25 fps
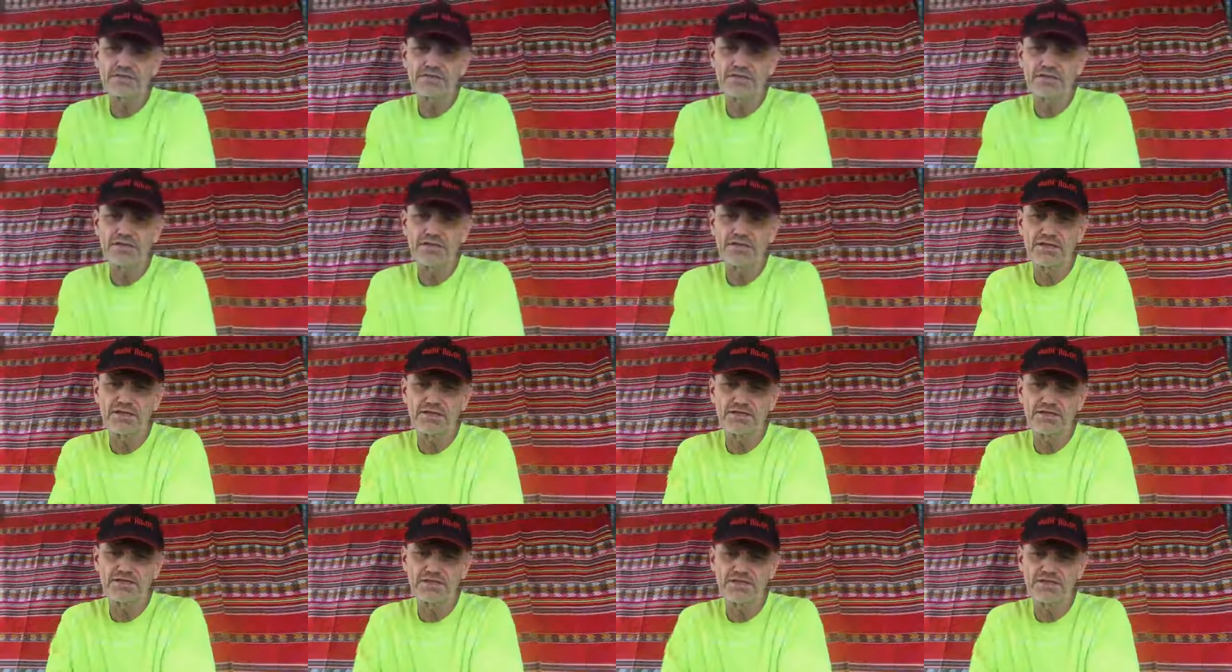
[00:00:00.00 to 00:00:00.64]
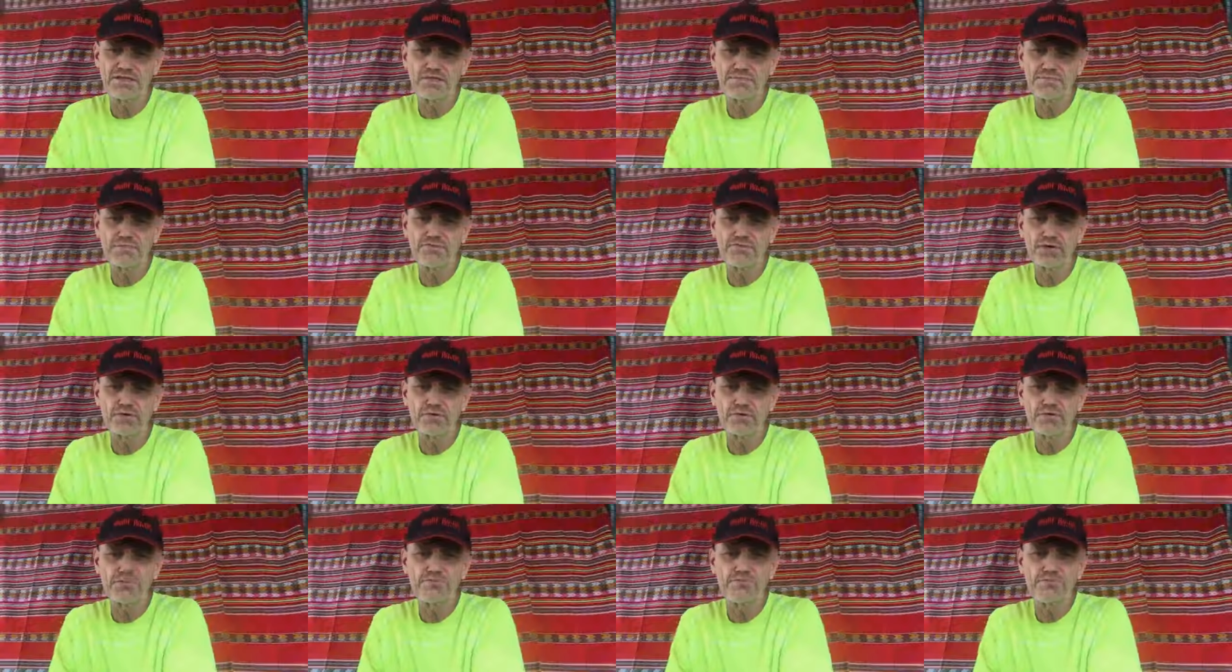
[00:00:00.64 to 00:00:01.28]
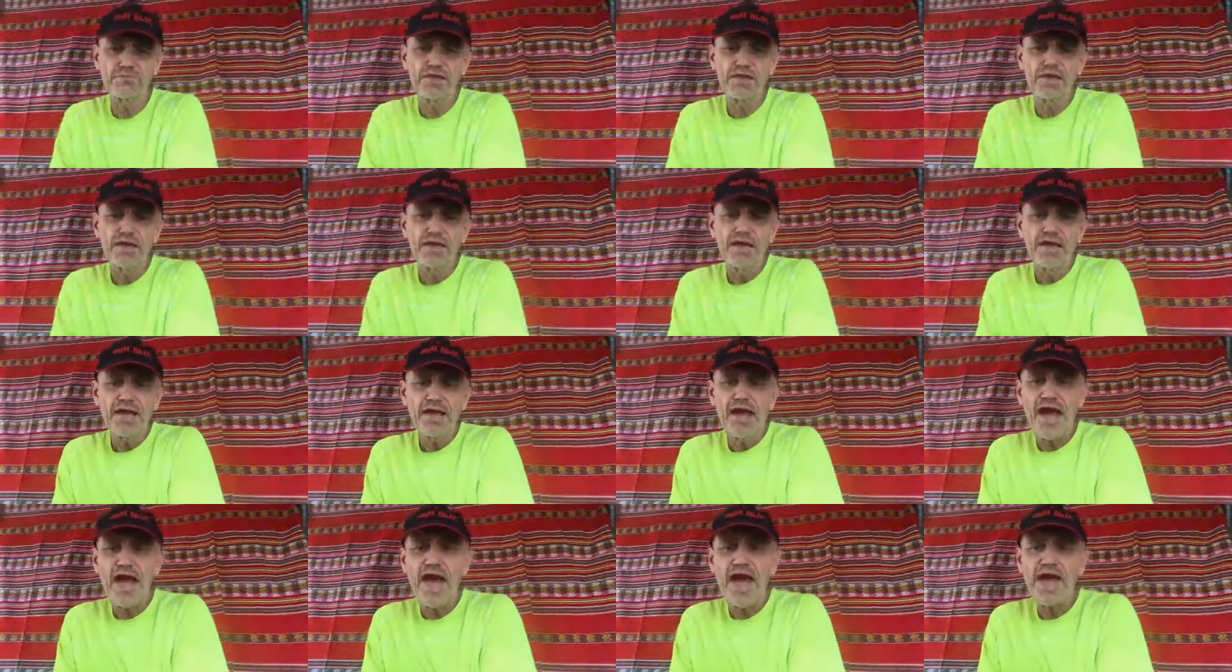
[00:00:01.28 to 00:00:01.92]
uh, Satipo Road.
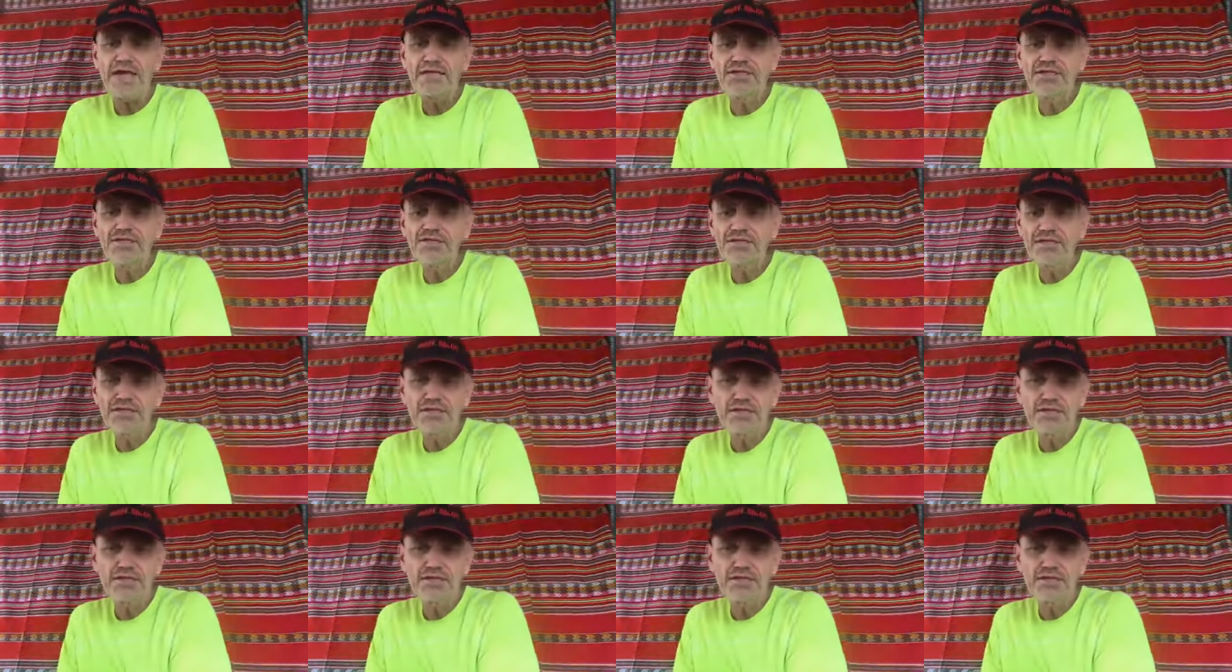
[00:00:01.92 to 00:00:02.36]
And